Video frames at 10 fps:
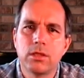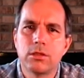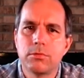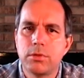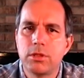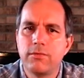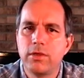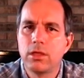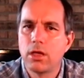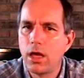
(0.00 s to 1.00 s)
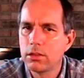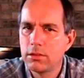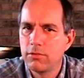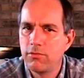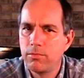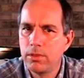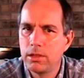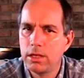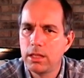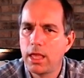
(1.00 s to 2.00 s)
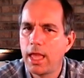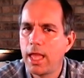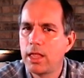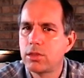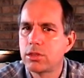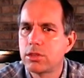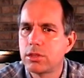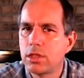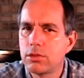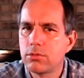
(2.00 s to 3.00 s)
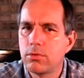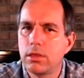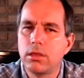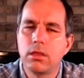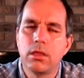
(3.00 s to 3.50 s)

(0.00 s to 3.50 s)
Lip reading: specific cognitive ability and sensory